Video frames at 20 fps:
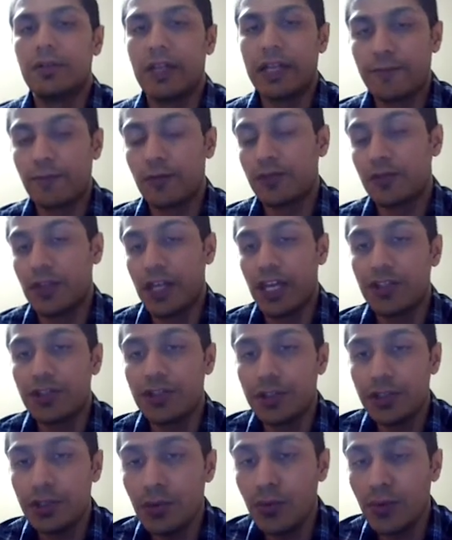like for
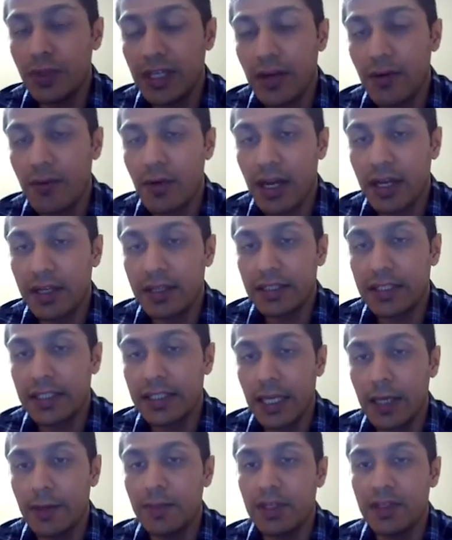stage 2, we can run
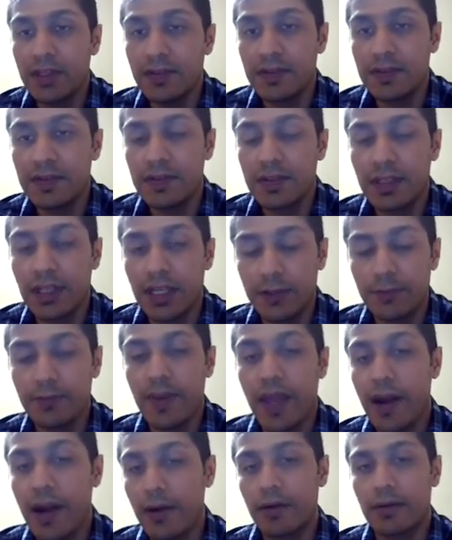k-means in
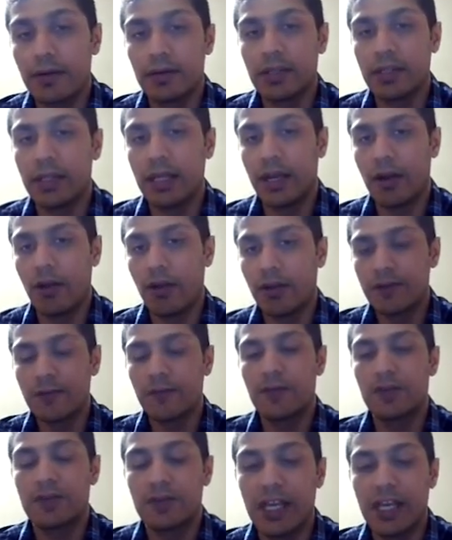parallel. And
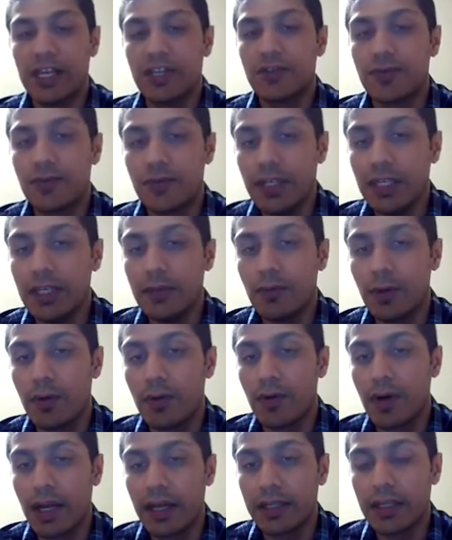also for stage 3, we'll
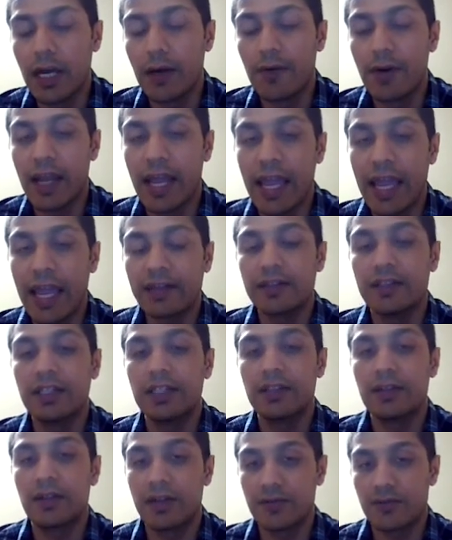run our
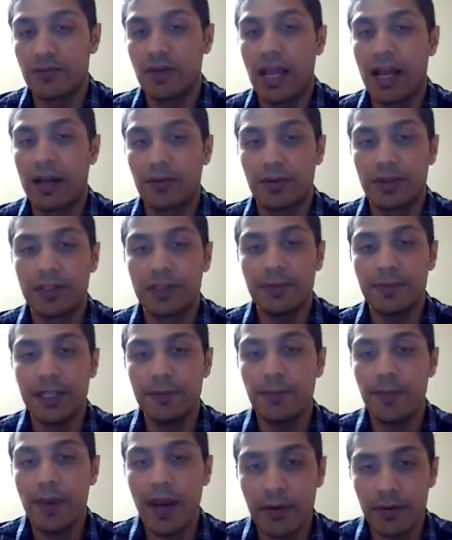hacked clustering algorithm
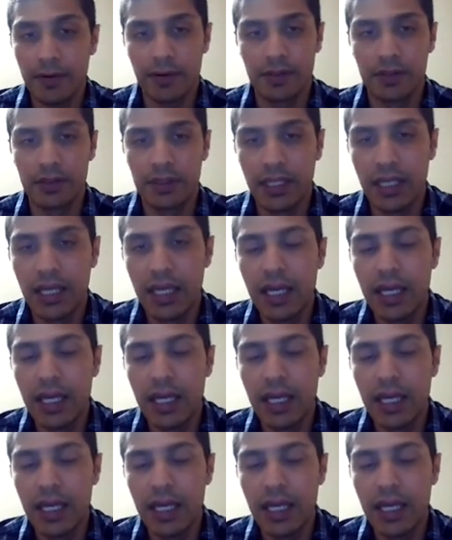in parallel.